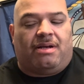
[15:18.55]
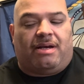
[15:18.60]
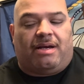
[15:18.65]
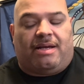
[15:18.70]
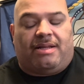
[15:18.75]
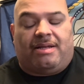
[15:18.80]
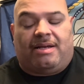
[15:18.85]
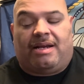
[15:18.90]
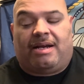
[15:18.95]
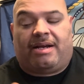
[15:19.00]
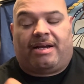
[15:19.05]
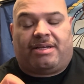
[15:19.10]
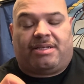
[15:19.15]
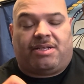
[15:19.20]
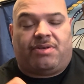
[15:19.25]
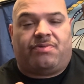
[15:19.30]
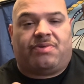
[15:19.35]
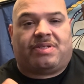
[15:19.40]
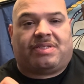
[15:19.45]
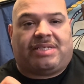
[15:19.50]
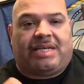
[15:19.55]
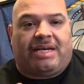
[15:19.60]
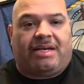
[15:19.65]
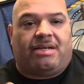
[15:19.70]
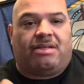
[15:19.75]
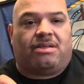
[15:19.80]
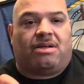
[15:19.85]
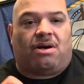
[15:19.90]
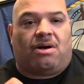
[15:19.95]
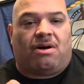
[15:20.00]
and then I guess he was
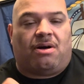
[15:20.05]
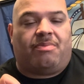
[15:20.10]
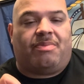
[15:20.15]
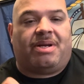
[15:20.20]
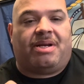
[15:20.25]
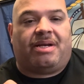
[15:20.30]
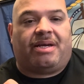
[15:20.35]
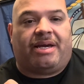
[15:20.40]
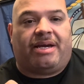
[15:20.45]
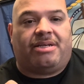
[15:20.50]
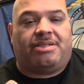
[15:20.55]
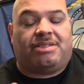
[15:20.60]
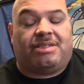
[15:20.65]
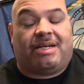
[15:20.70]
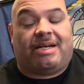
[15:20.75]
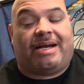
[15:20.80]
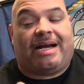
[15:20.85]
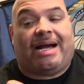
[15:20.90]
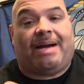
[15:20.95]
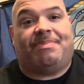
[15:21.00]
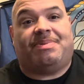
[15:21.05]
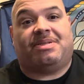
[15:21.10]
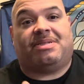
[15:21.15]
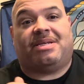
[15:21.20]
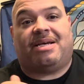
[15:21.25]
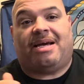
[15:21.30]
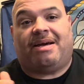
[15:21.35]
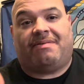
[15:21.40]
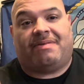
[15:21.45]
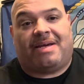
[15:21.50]
taking the heart medication that happened
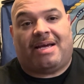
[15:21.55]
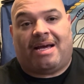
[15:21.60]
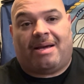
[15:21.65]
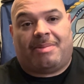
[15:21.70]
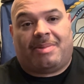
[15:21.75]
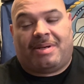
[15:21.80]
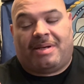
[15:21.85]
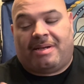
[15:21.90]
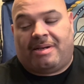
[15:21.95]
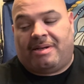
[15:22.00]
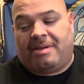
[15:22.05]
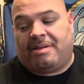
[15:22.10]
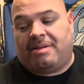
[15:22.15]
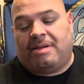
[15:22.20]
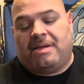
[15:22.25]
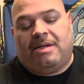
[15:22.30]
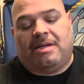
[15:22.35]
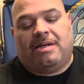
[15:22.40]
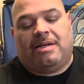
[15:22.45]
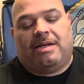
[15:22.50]
to have gamma in it,